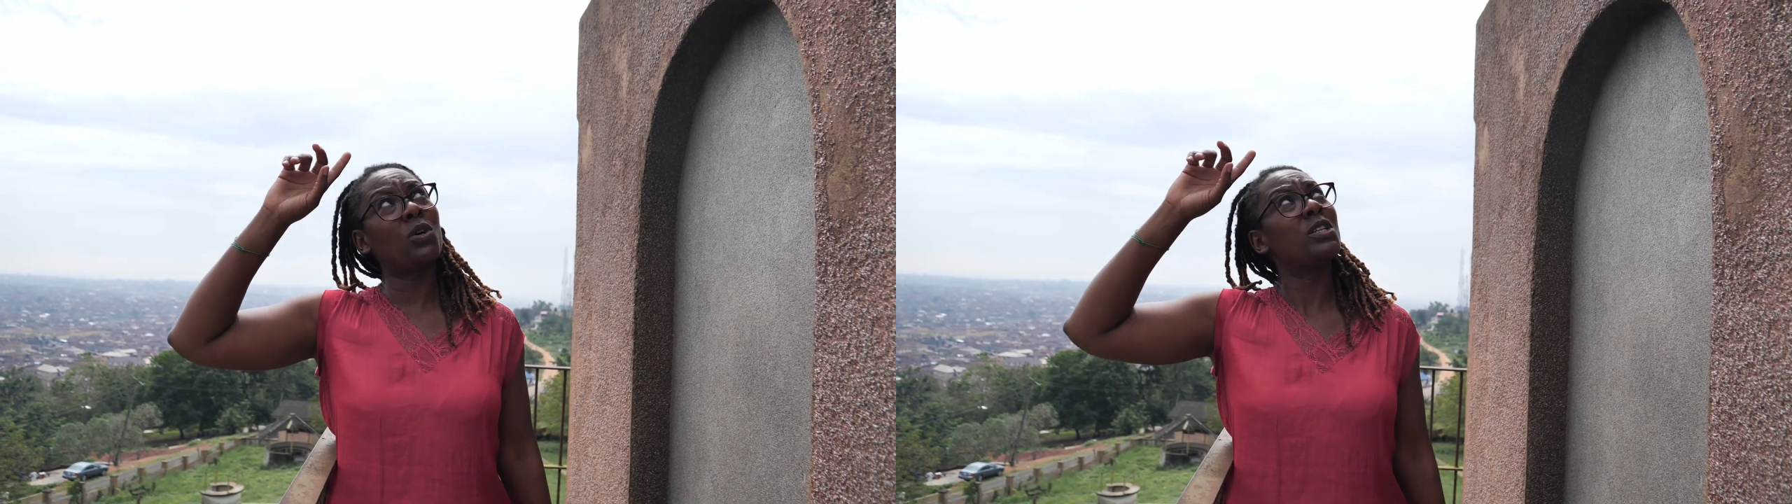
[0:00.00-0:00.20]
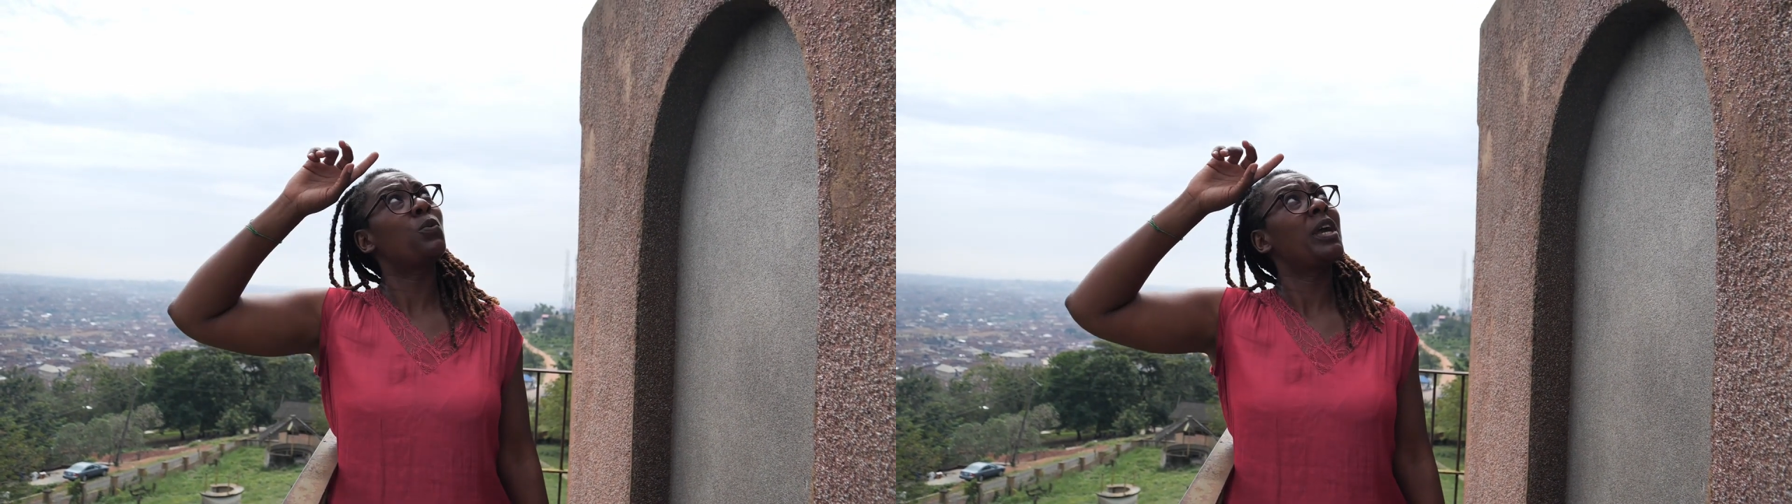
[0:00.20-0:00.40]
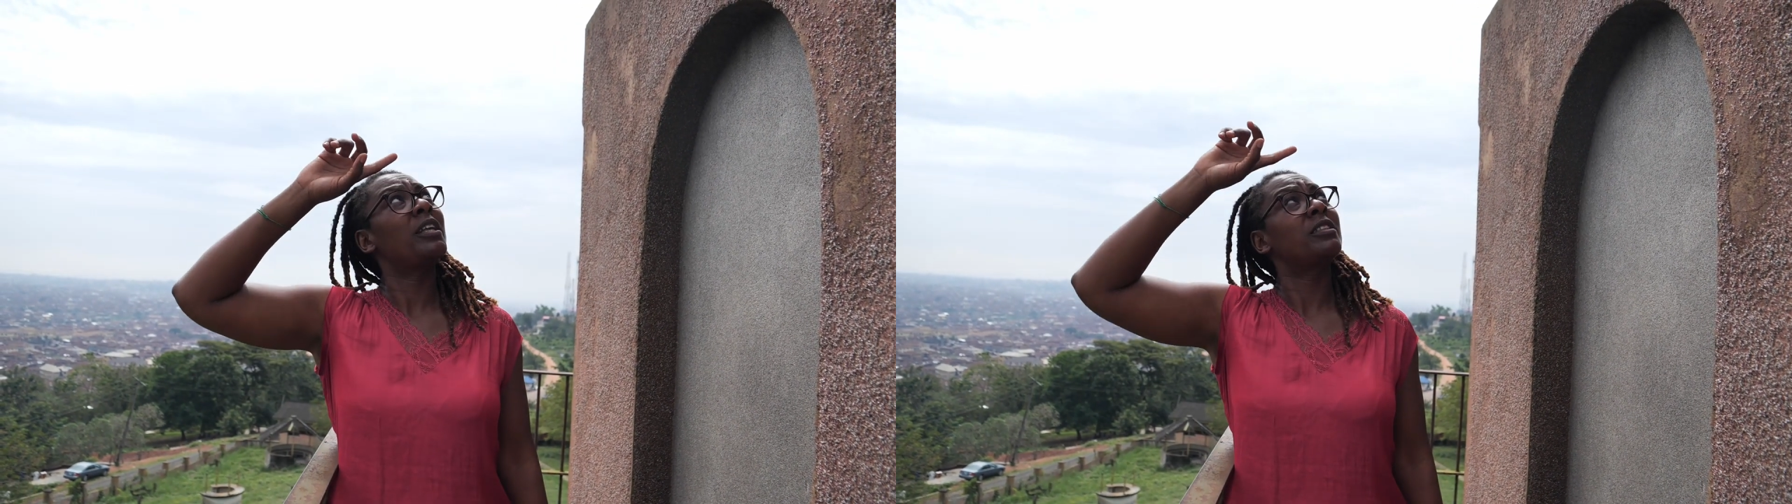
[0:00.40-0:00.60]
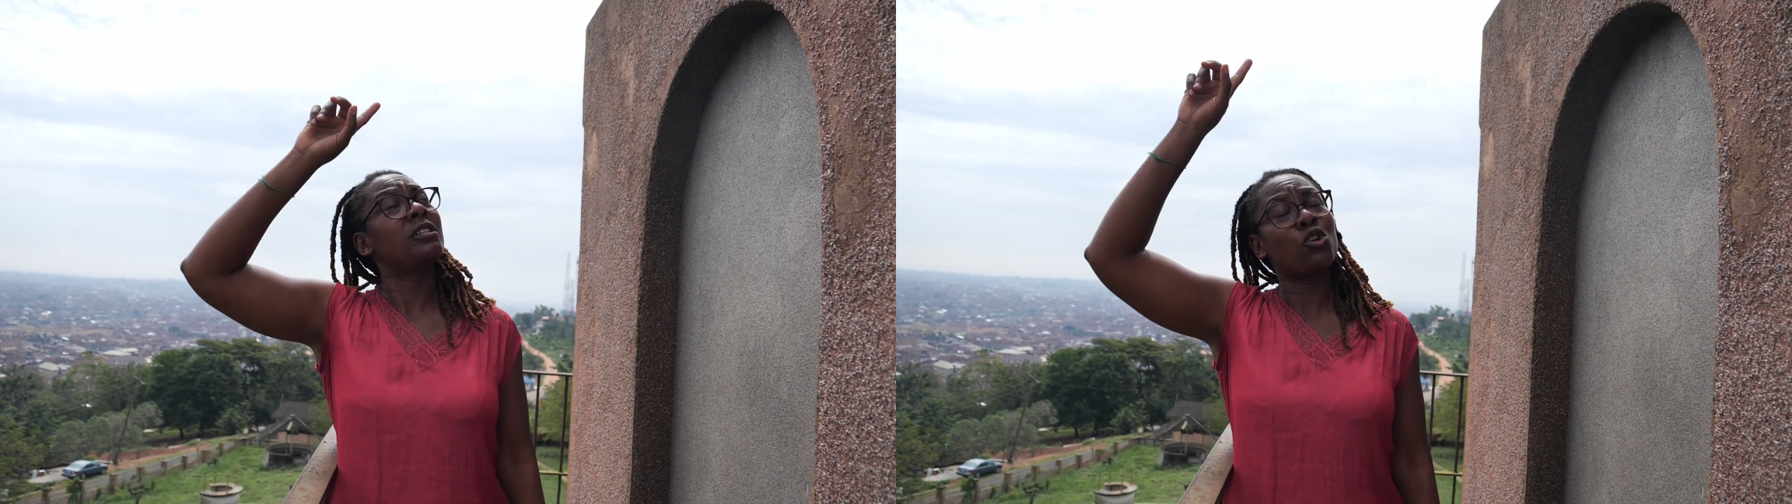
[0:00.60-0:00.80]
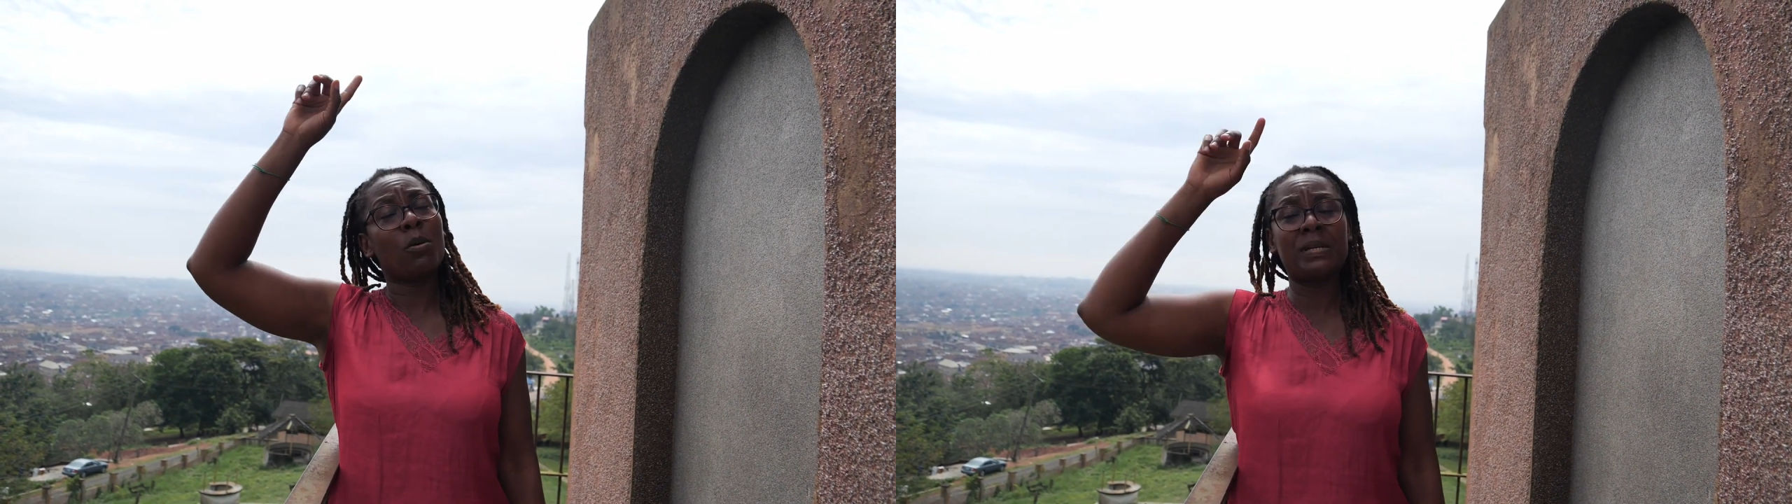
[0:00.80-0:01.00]
as we are at
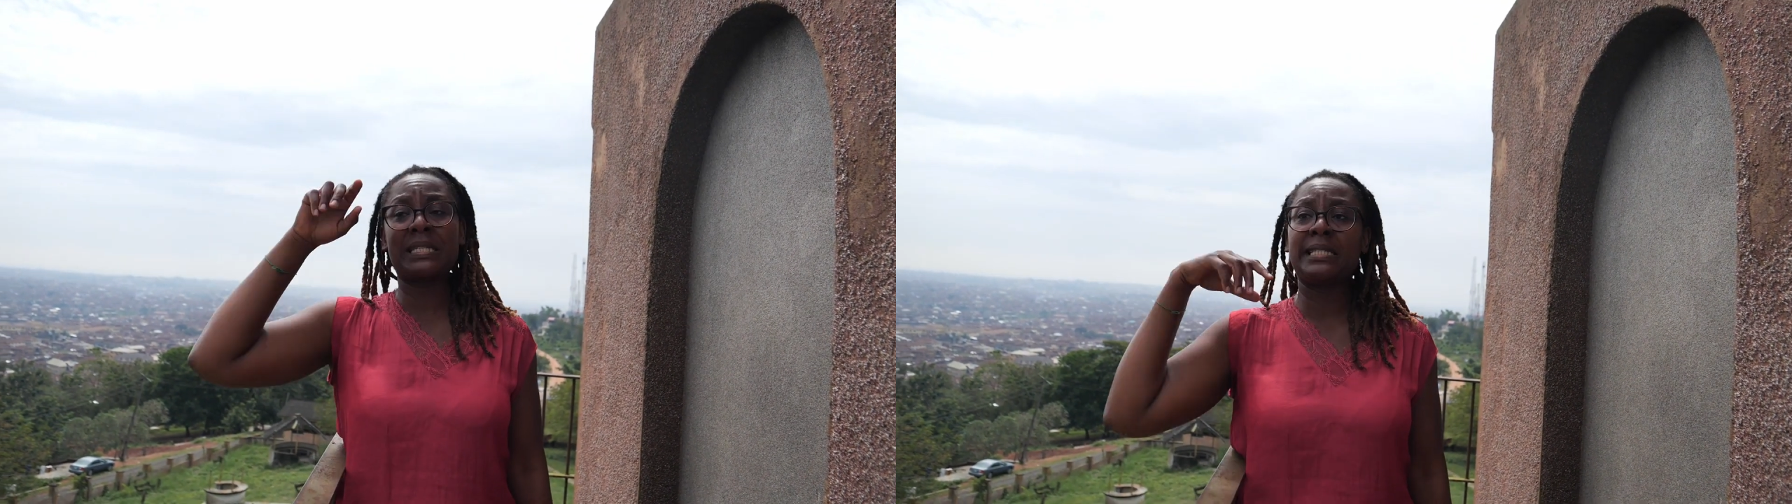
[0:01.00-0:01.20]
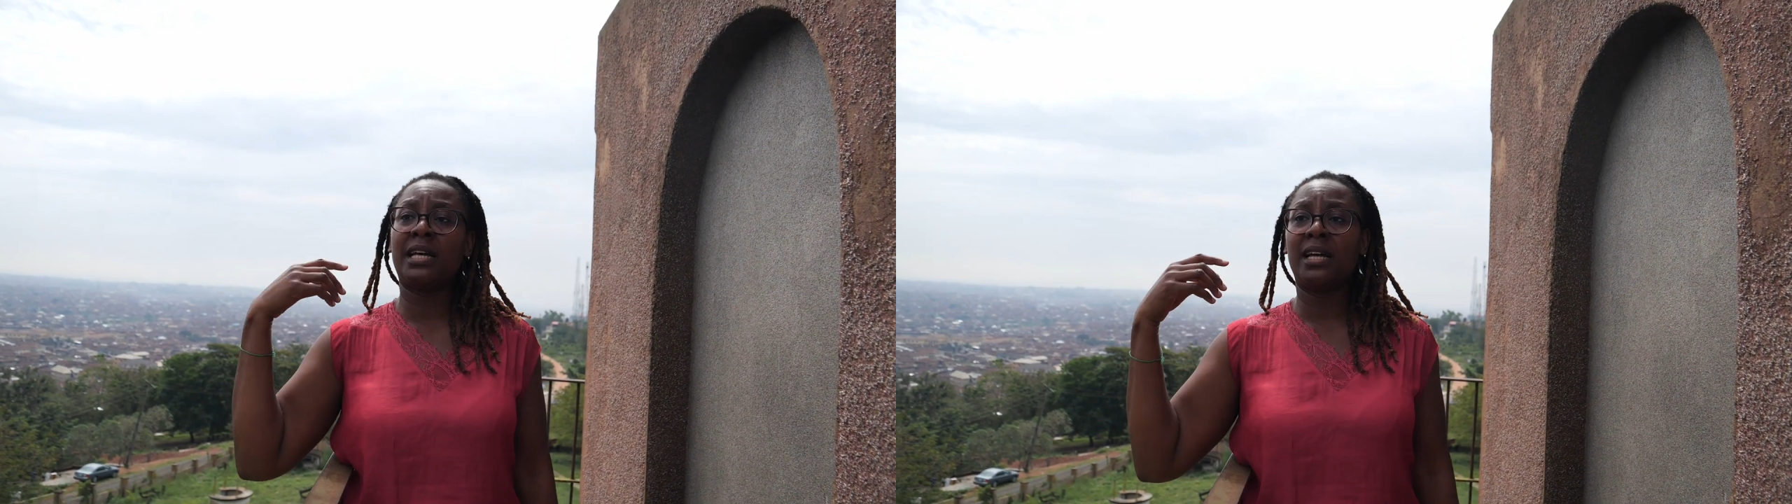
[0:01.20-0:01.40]
the topest,